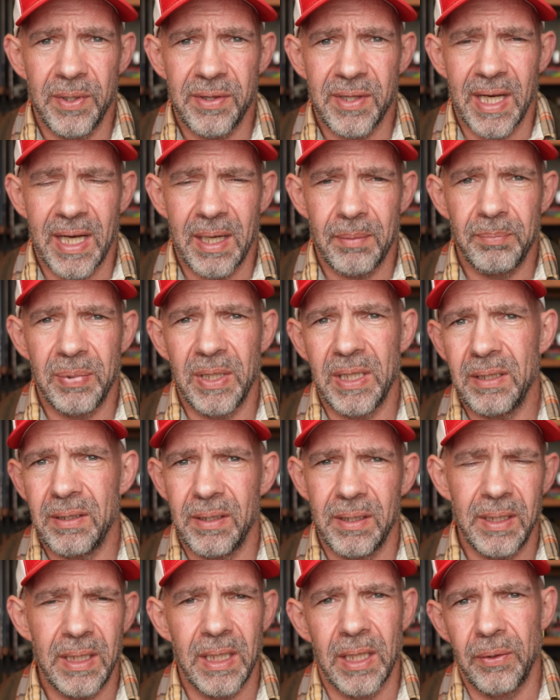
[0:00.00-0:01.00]
with that but
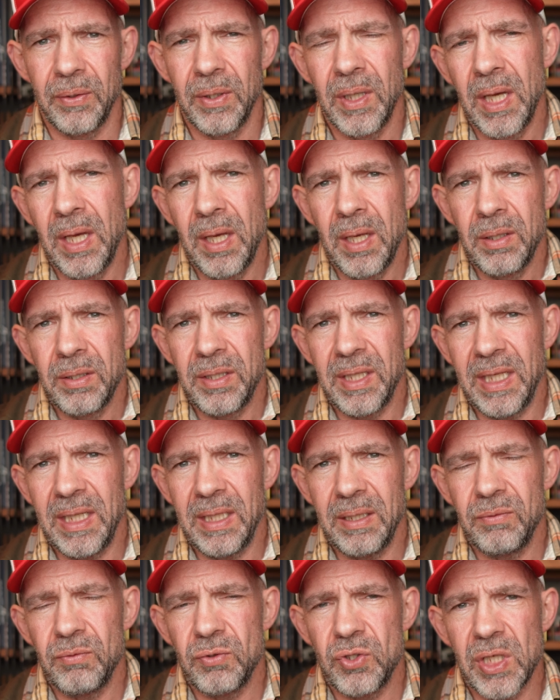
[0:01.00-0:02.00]
you know
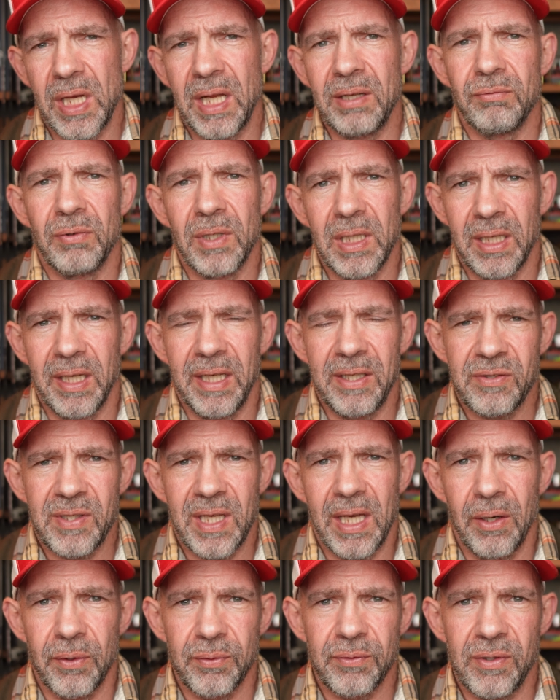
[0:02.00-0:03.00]
the generalized
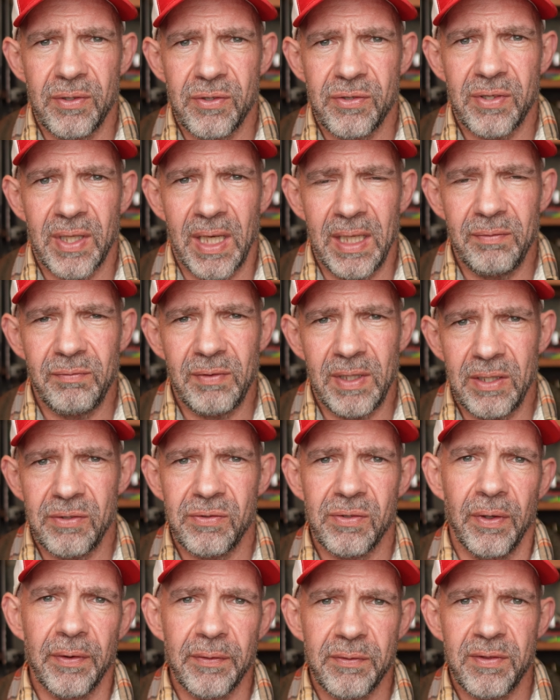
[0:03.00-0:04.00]
health and safety
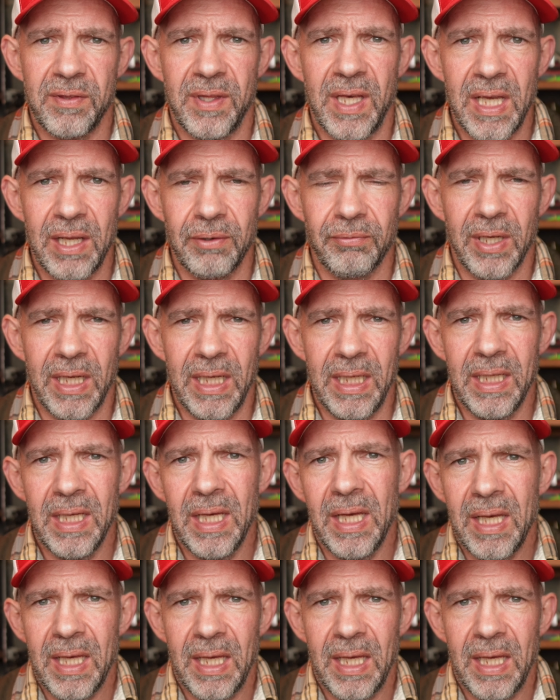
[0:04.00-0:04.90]
sort of theory